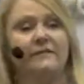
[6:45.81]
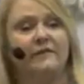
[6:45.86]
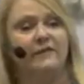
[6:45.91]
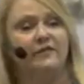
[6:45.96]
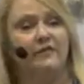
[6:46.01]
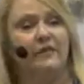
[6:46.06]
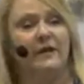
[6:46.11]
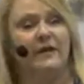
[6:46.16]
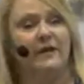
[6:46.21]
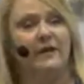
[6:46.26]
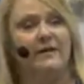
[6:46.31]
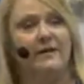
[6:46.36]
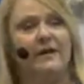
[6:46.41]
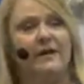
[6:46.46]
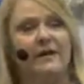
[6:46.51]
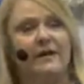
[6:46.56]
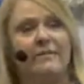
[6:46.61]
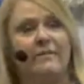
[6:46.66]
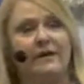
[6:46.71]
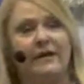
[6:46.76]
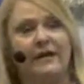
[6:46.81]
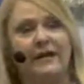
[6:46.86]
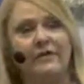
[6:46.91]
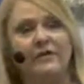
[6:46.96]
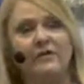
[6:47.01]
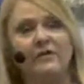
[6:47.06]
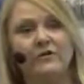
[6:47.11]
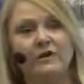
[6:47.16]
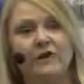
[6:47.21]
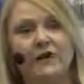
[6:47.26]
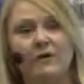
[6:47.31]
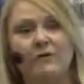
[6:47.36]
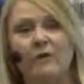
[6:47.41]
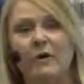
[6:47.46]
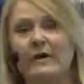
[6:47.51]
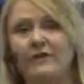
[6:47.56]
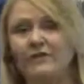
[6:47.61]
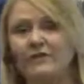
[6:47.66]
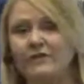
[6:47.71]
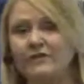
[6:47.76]
enjoy it. But I knew that I
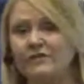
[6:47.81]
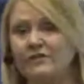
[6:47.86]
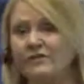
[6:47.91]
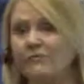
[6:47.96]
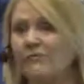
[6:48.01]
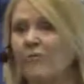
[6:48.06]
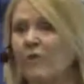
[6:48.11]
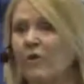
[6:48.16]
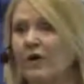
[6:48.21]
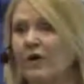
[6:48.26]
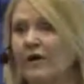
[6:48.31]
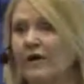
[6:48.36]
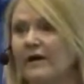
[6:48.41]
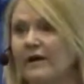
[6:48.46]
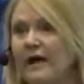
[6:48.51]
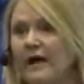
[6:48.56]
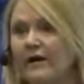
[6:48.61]
wanted to do more,